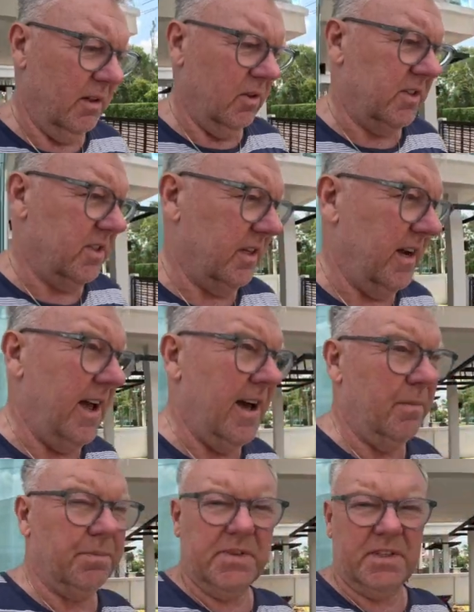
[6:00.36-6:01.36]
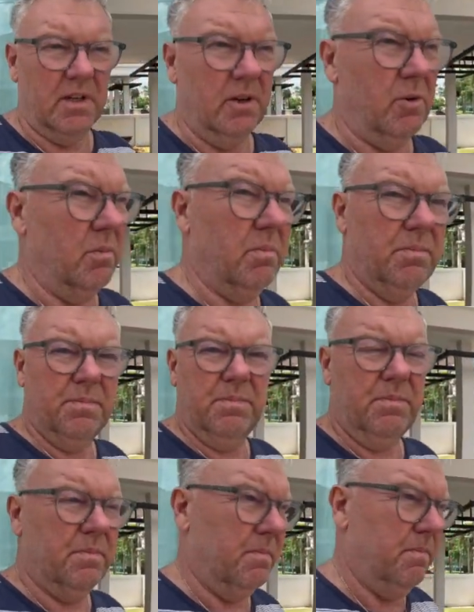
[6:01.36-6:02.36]
looks an absolute
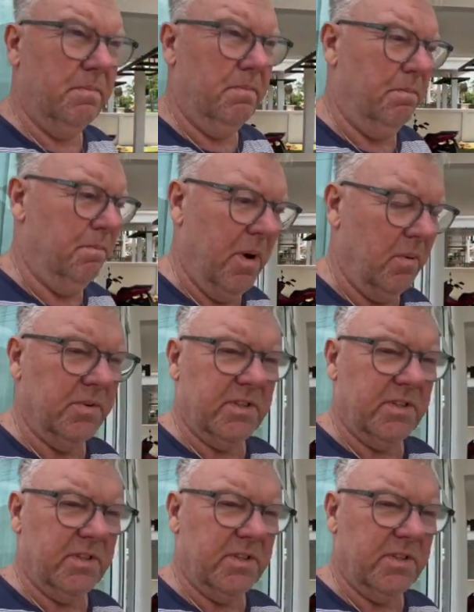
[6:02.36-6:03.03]
bomb